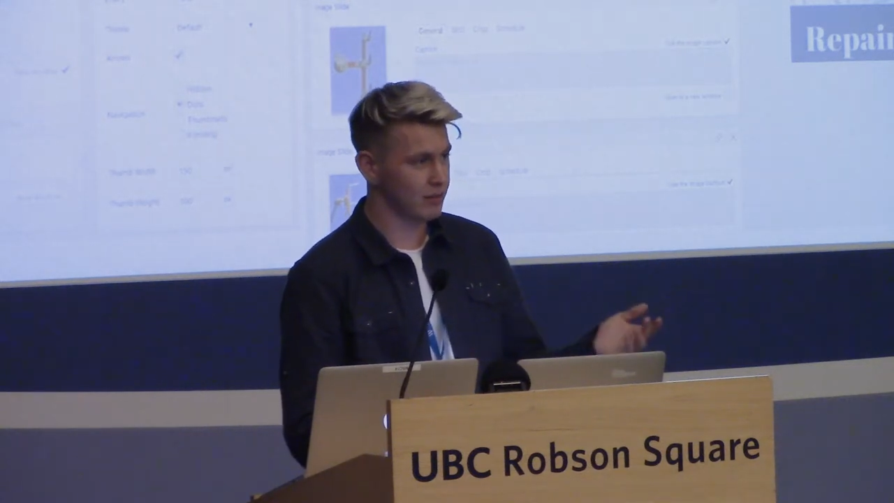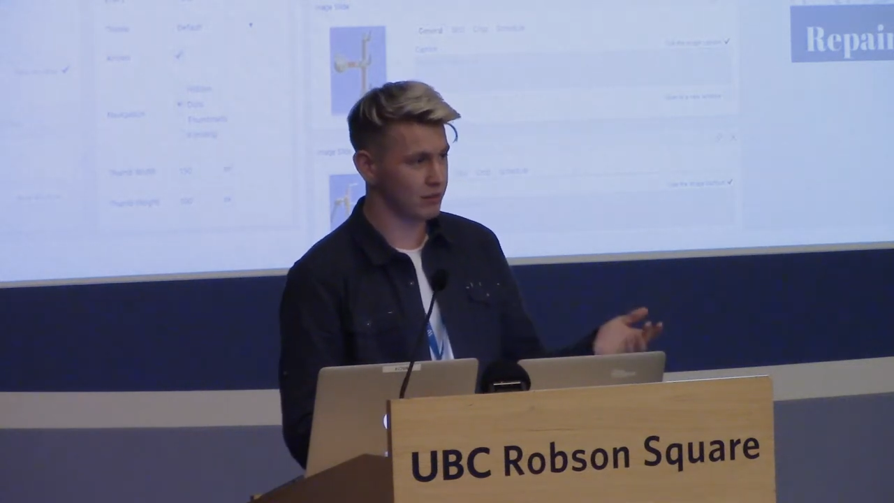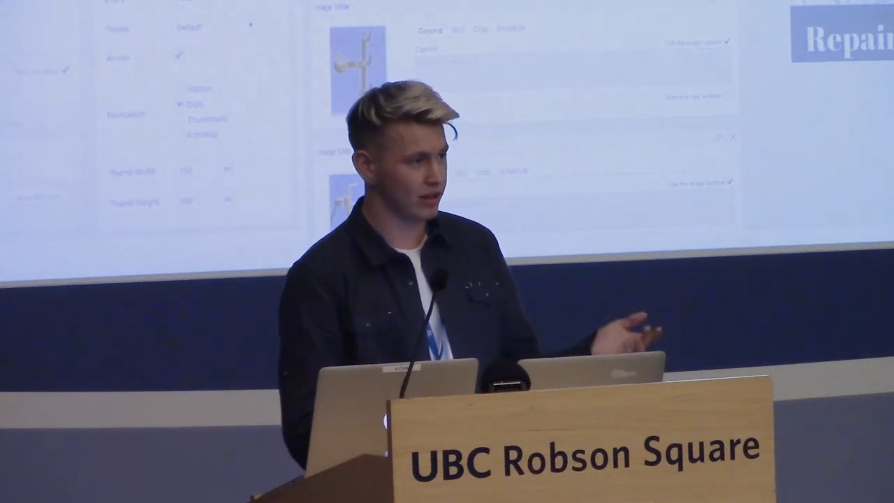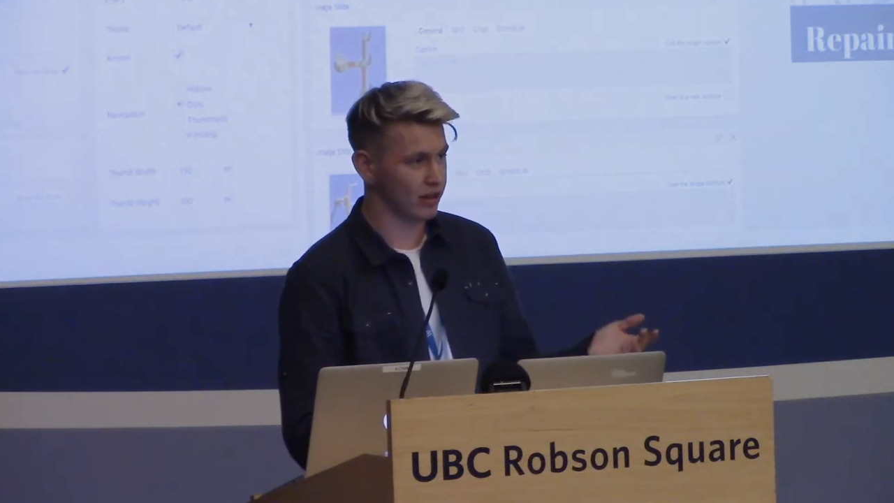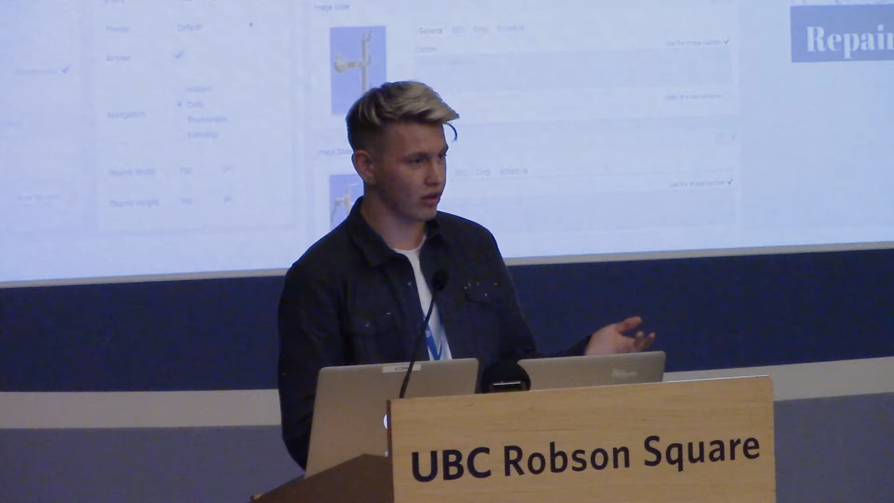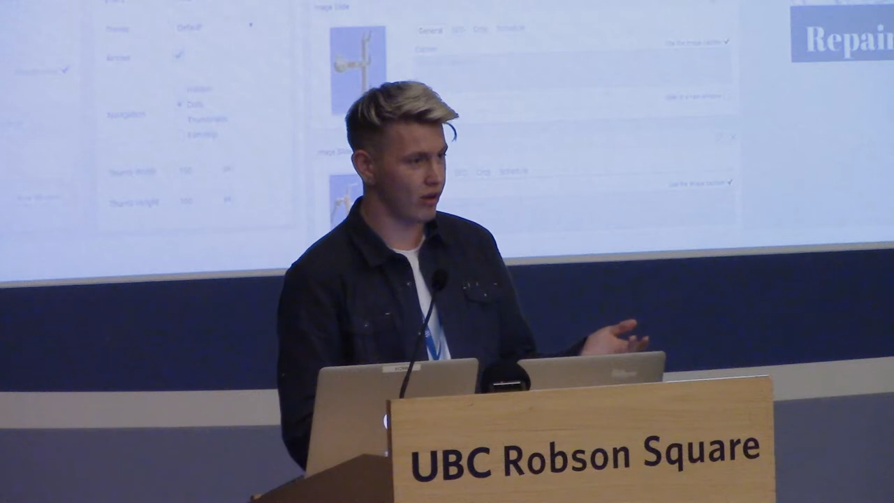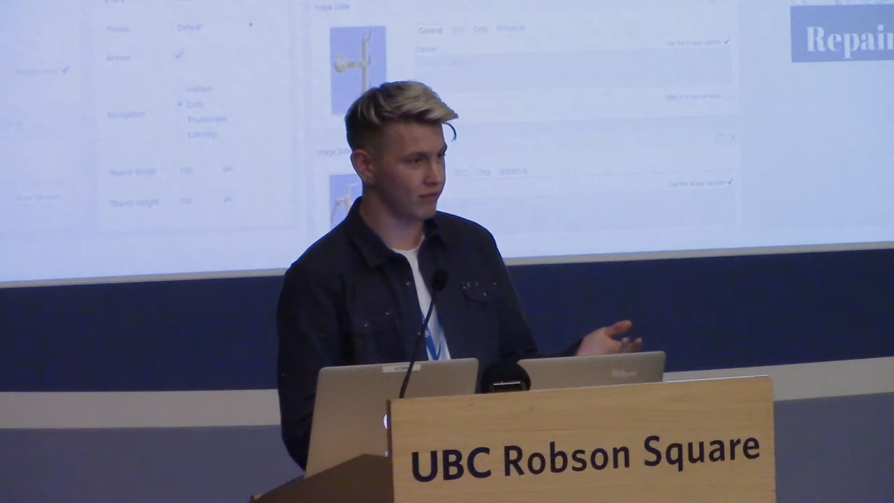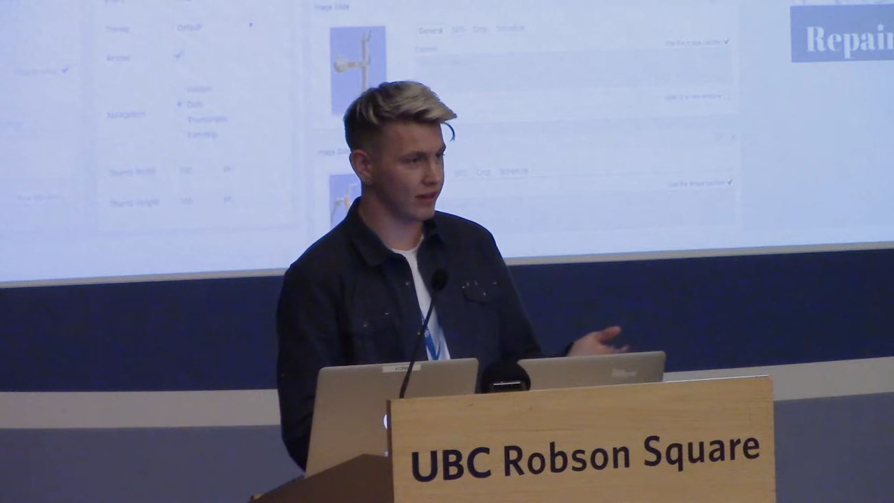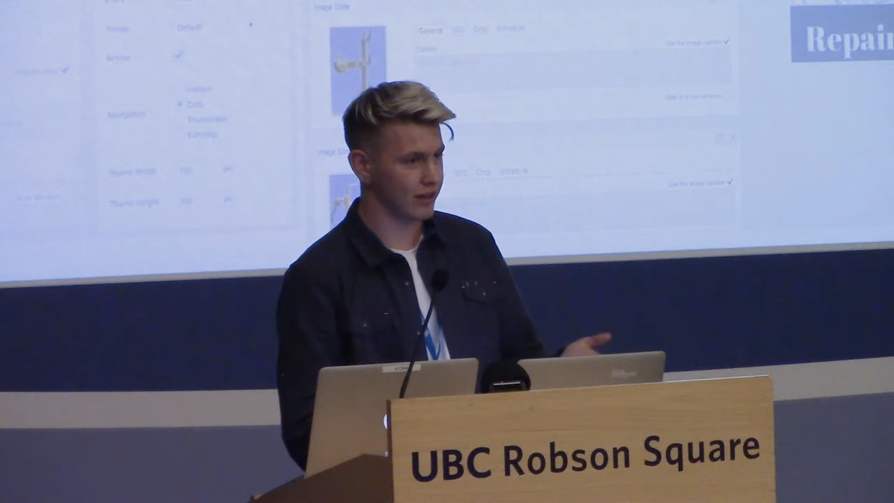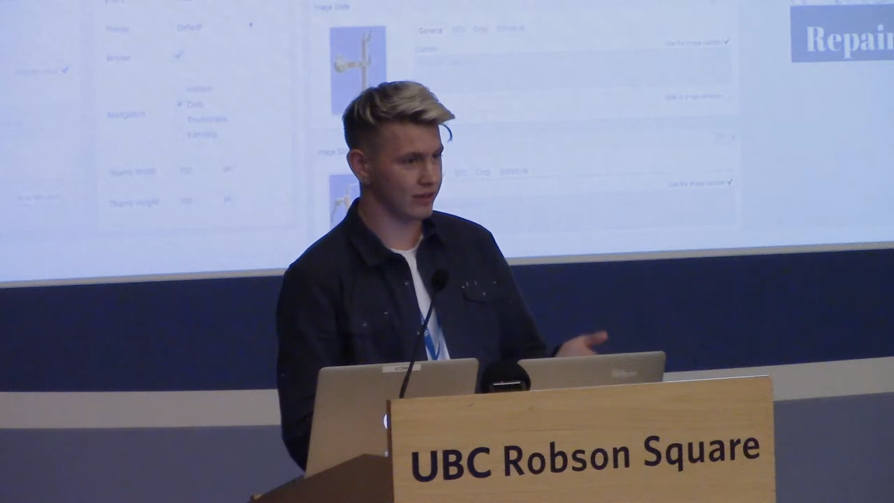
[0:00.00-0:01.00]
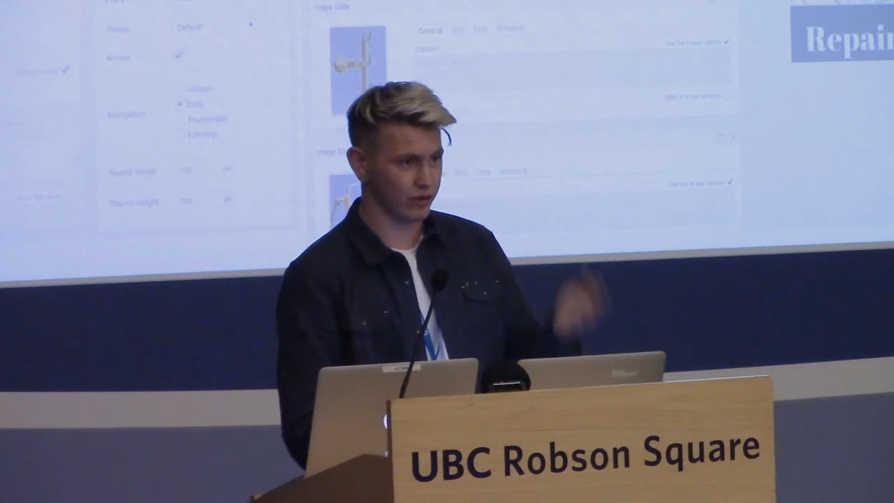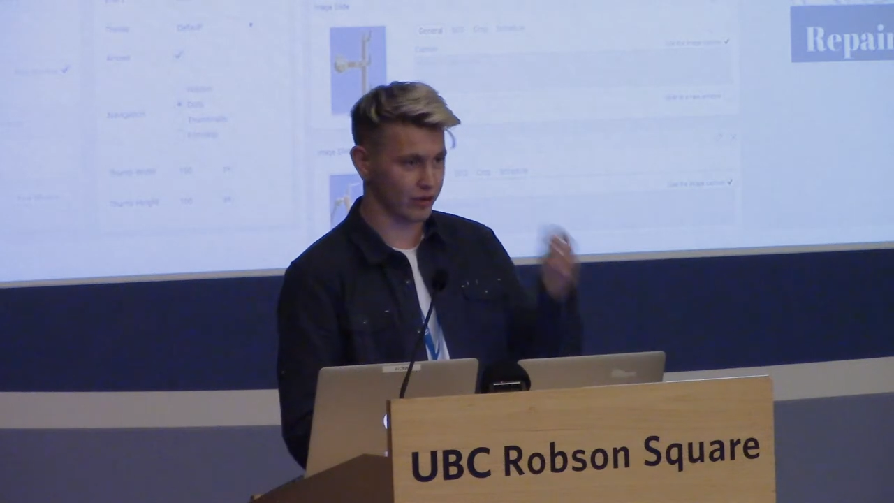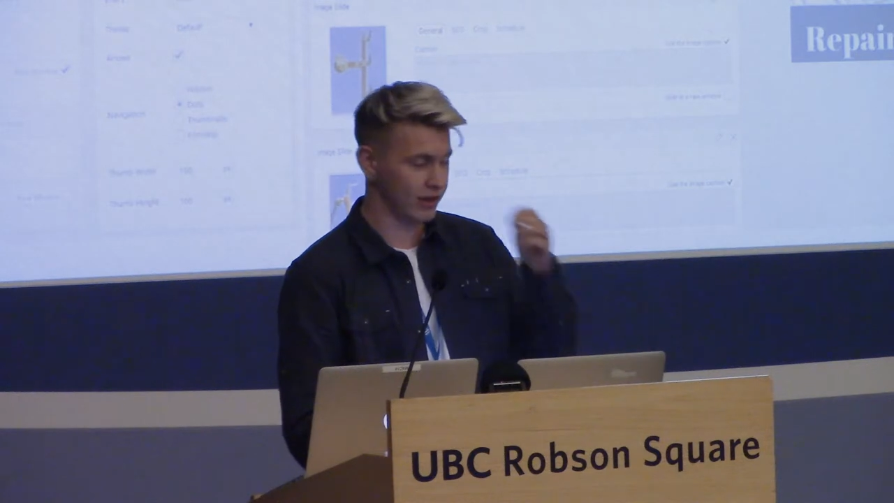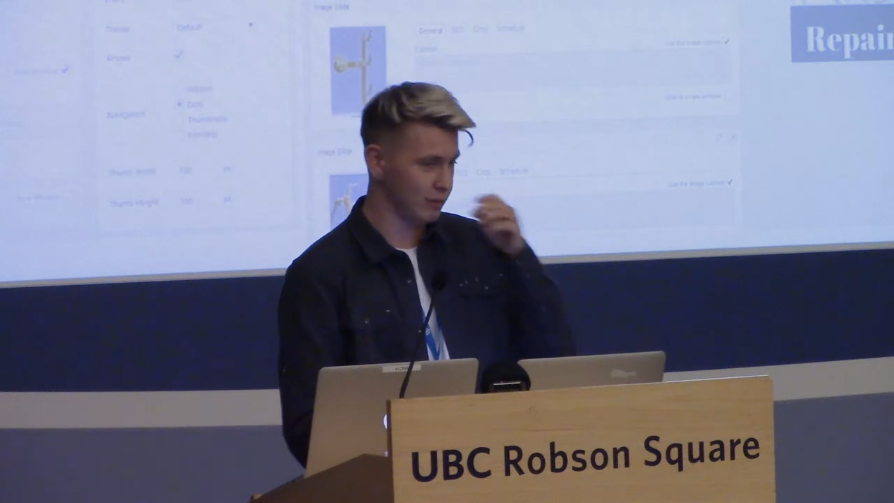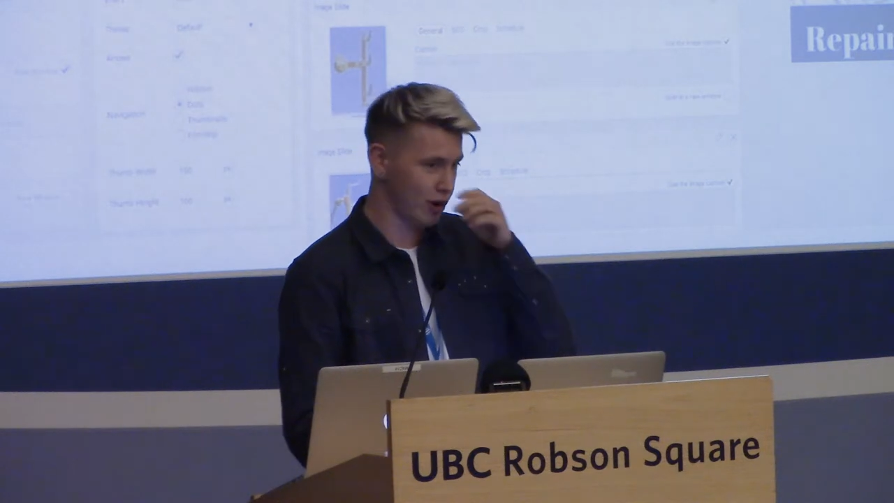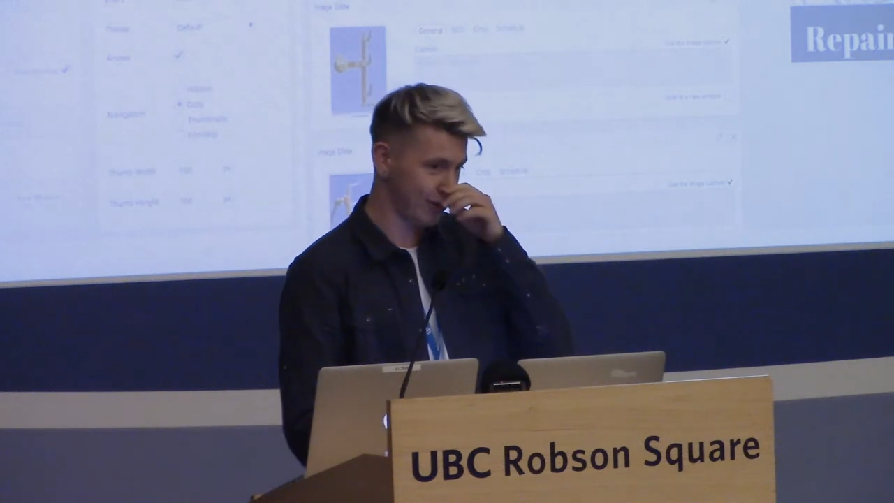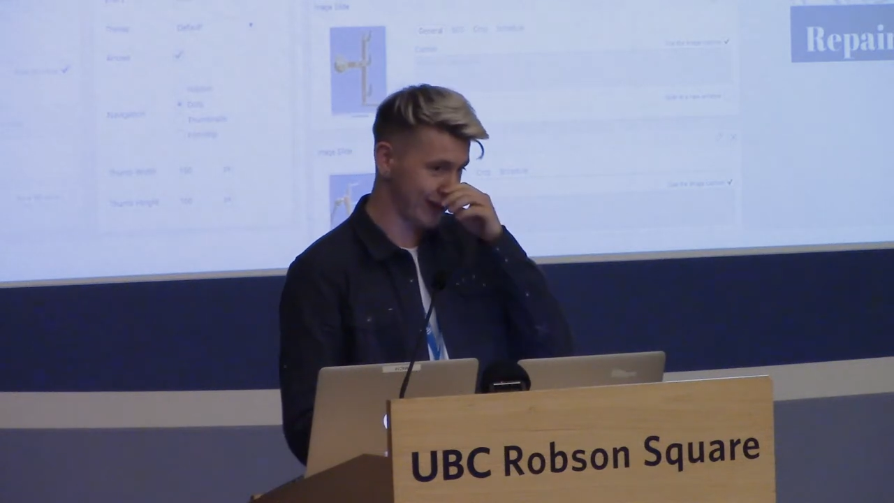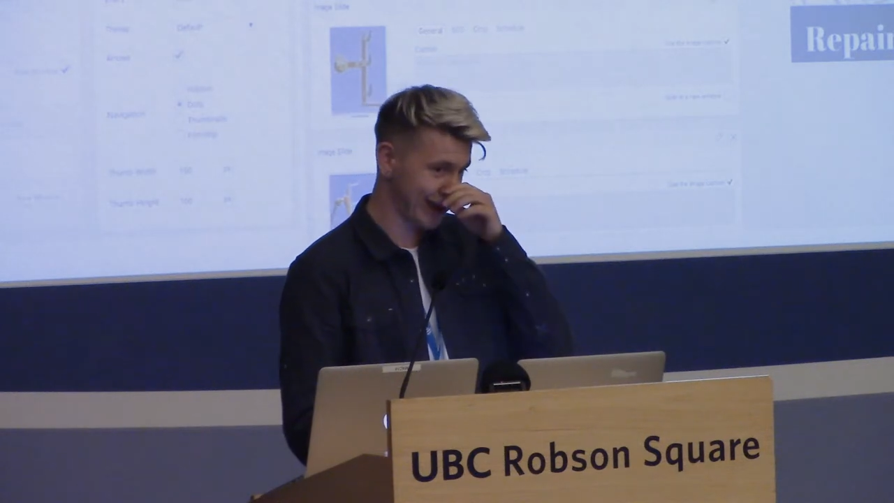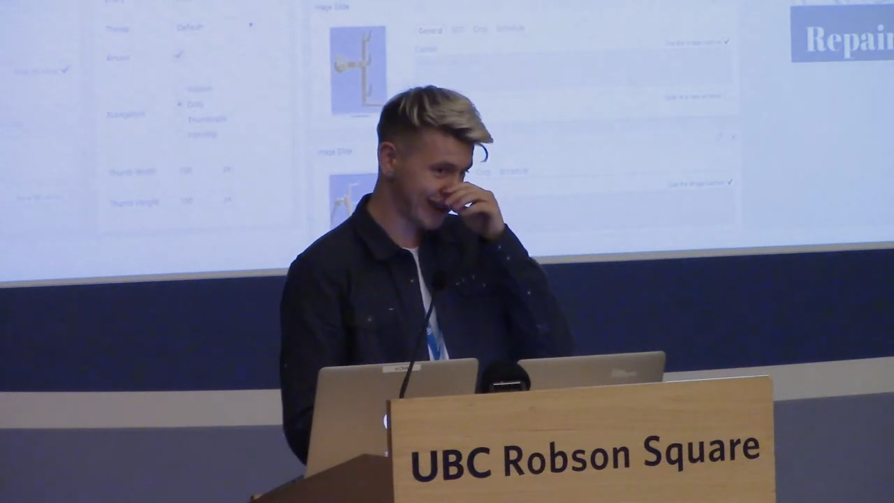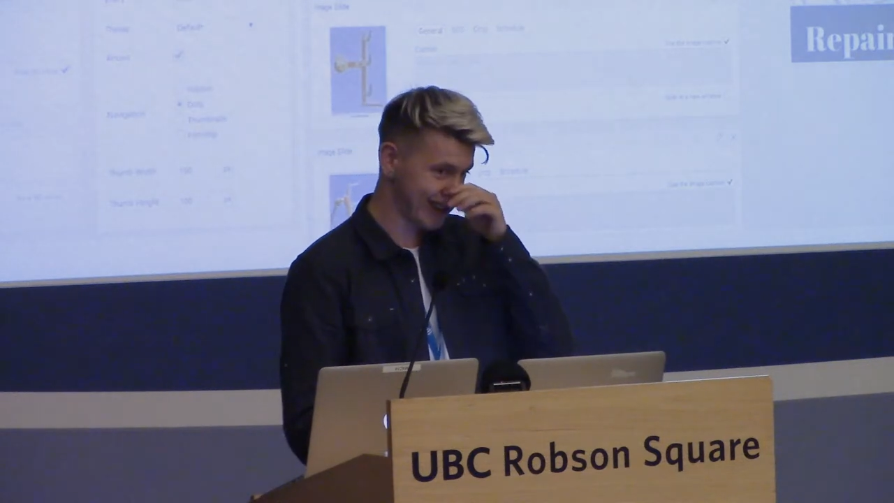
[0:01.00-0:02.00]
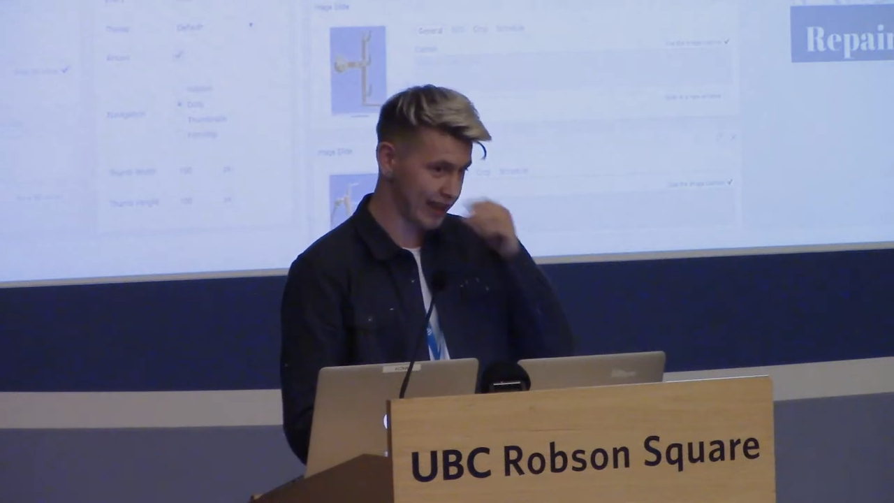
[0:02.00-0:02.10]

plugin conflicts or theme conflicts.